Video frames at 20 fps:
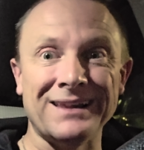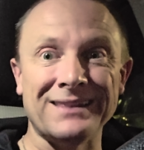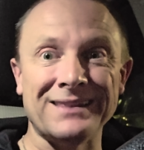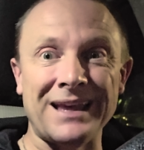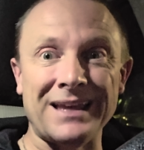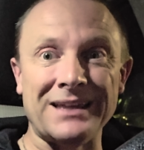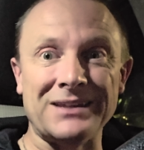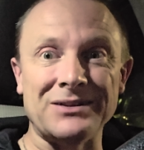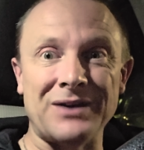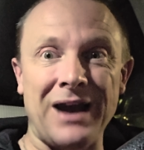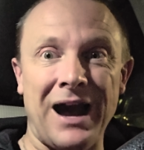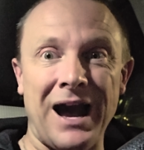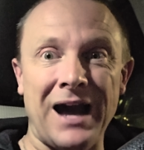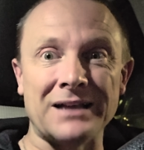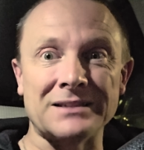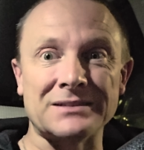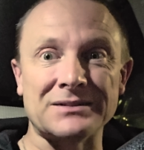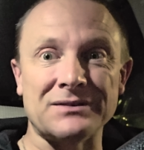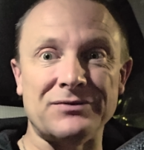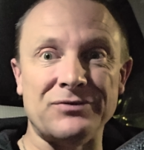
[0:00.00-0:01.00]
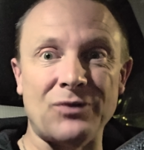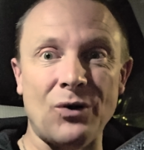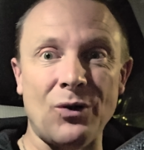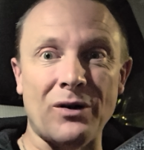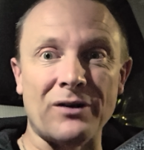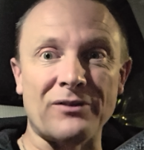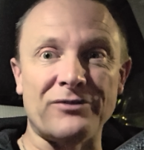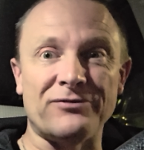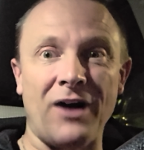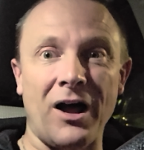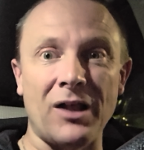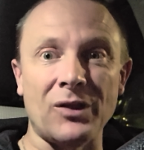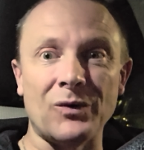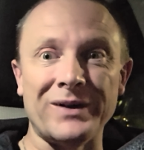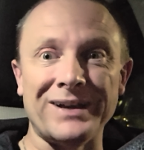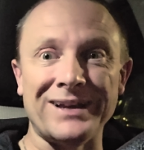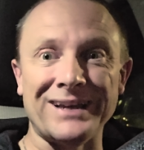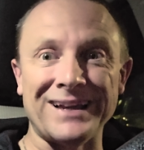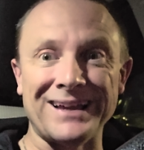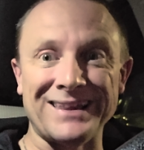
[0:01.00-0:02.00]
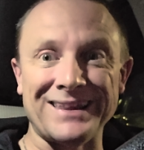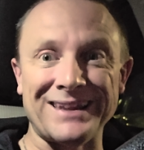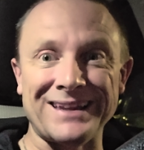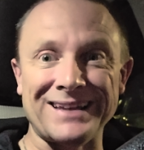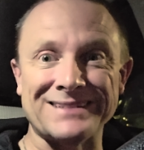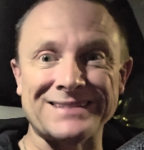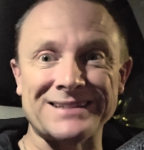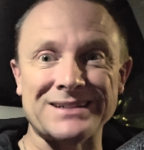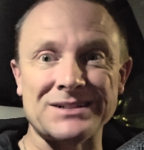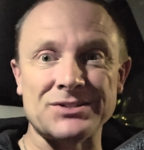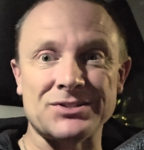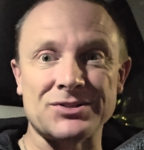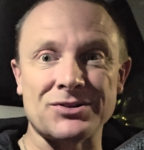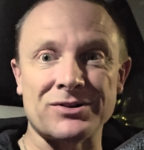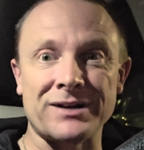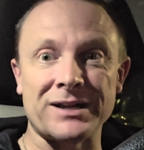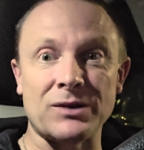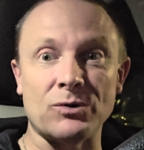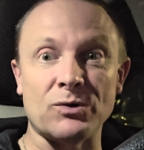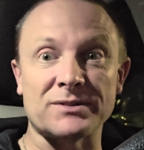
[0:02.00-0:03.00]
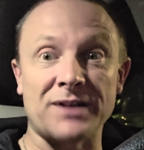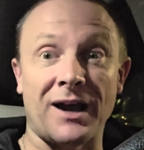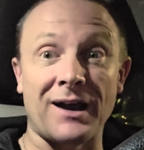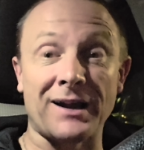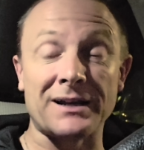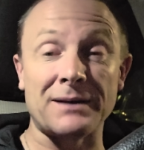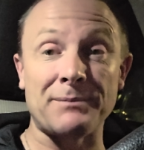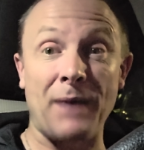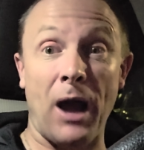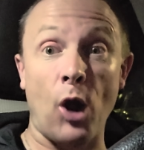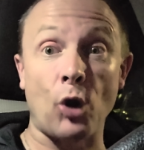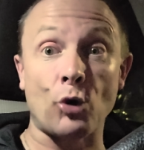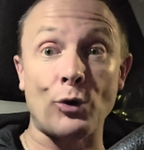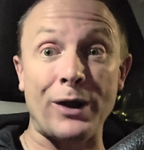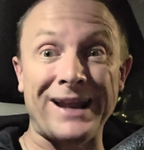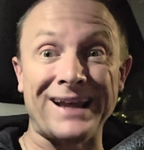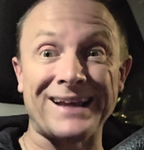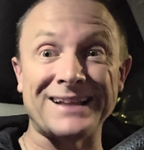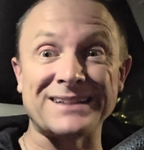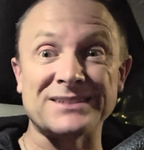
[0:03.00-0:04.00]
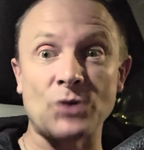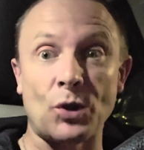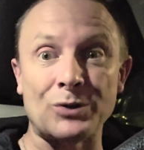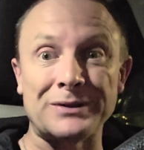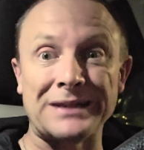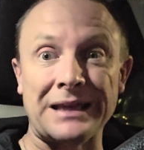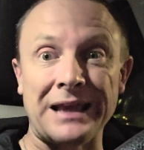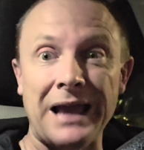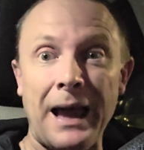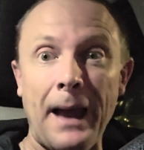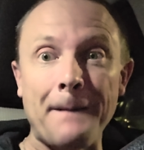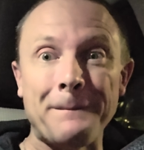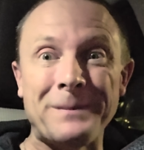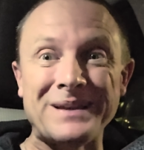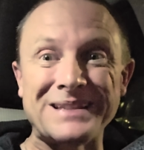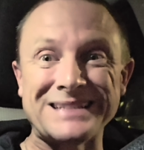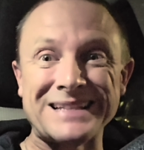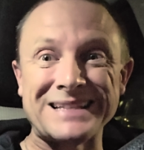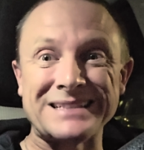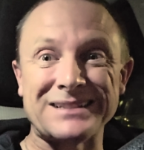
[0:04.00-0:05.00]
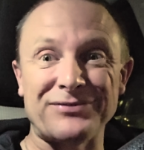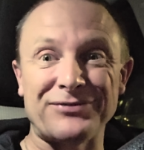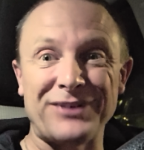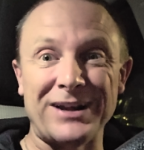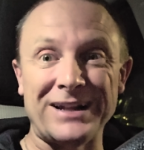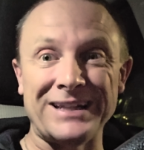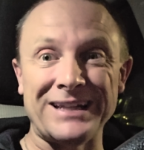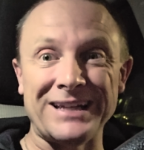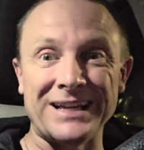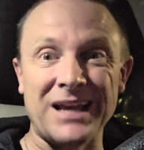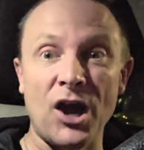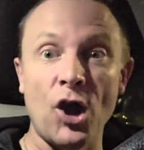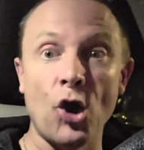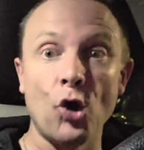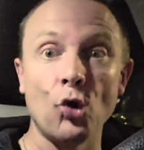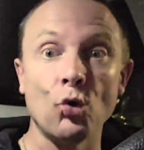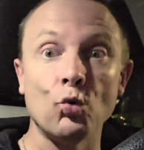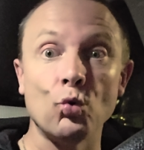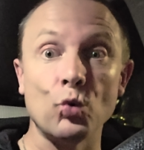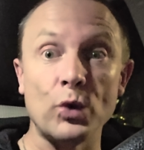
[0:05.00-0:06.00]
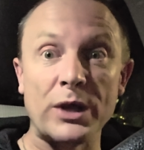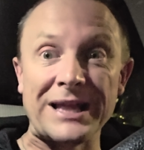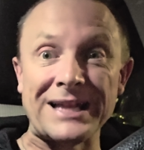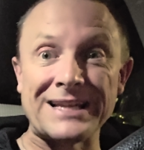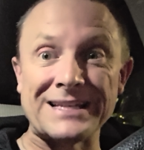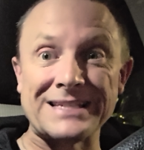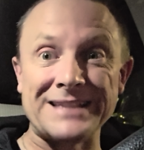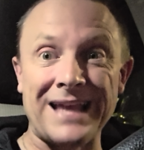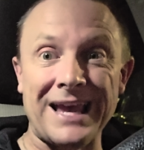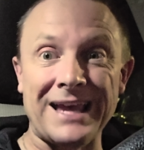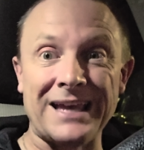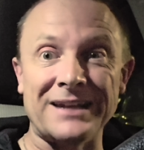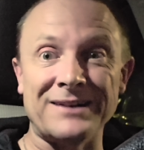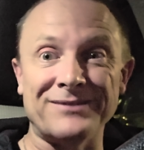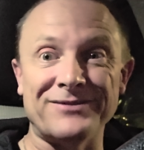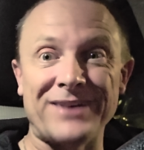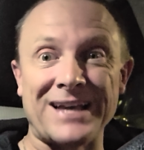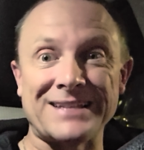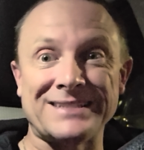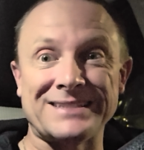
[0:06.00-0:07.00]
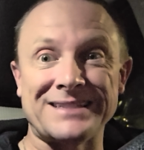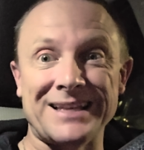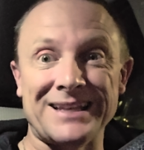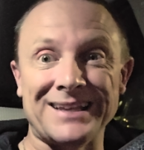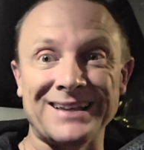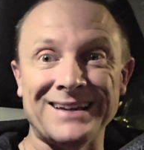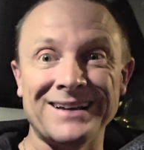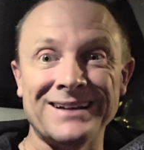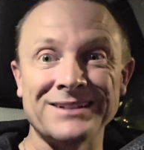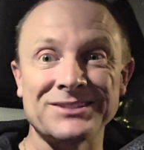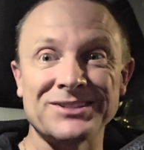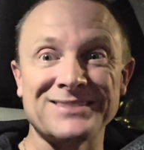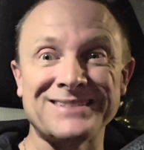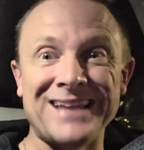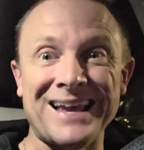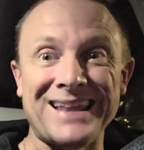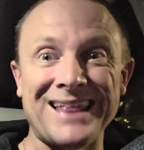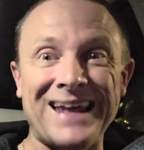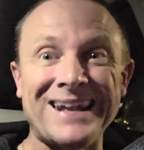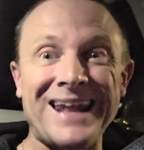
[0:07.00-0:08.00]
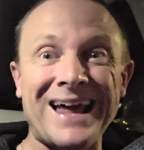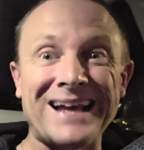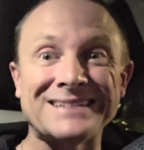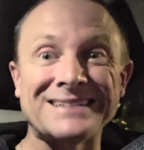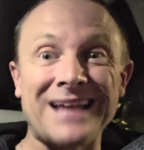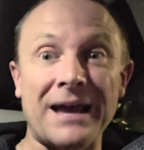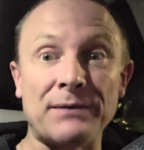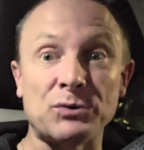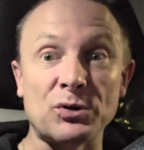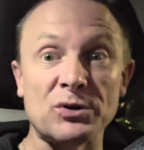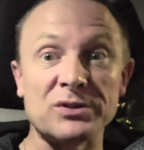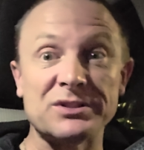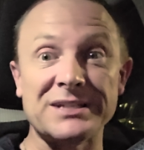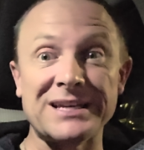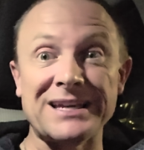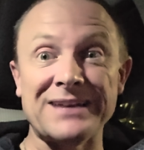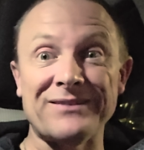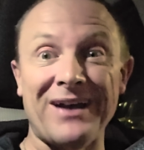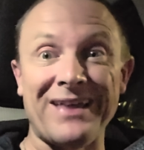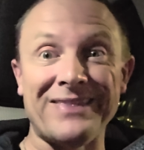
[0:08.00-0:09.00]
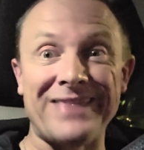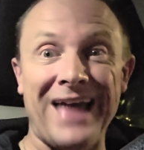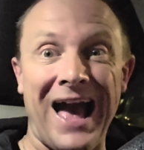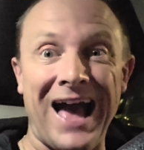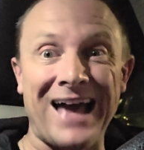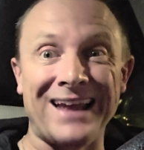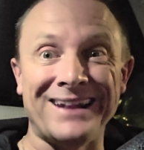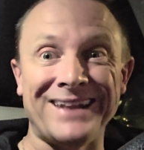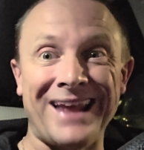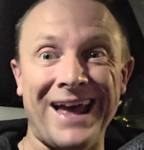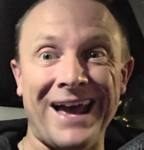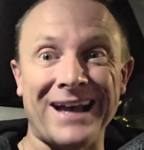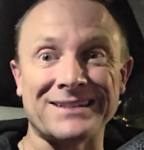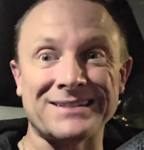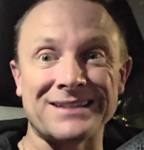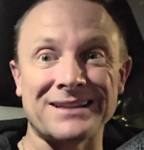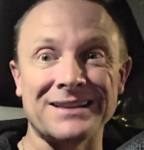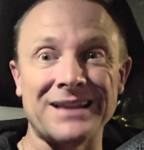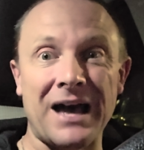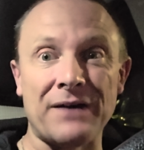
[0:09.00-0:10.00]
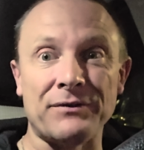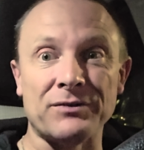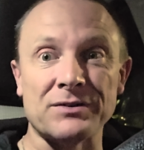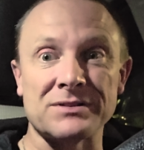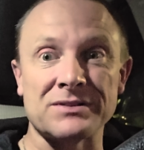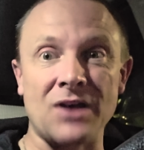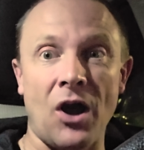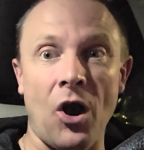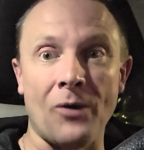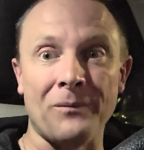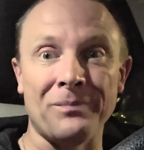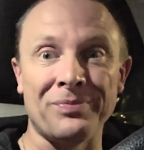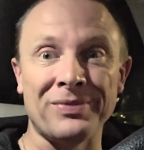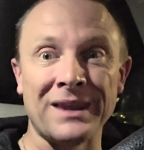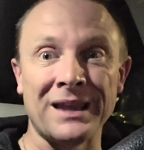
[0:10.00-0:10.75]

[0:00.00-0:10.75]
thank you guys for following this journey. We're talking about credit consulting, business funding, real estate investing. Just taking that next step to achieve that next level. So,